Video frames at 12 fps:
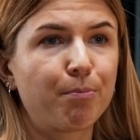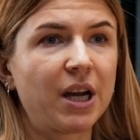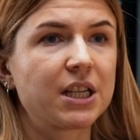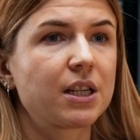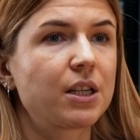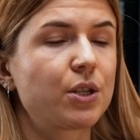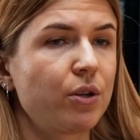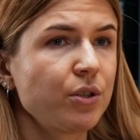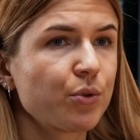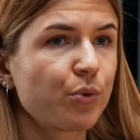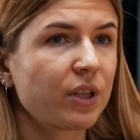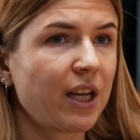but
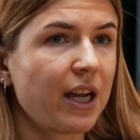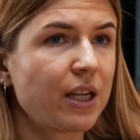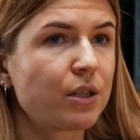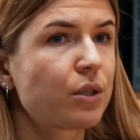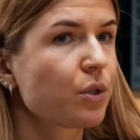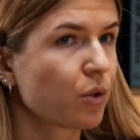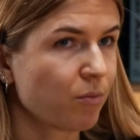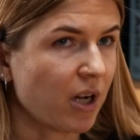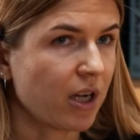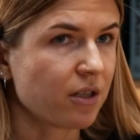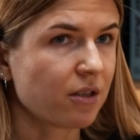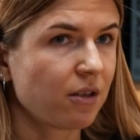don't rely too
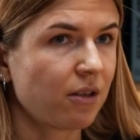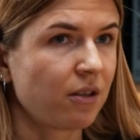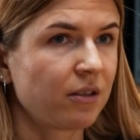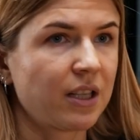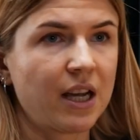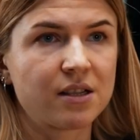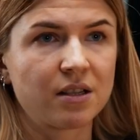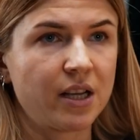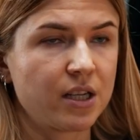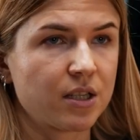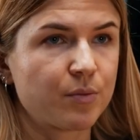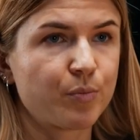much on
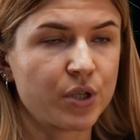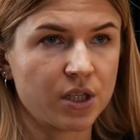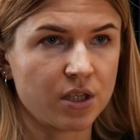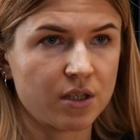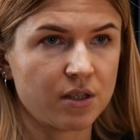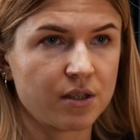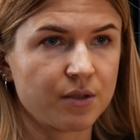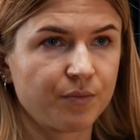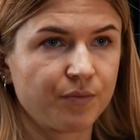isolated positions.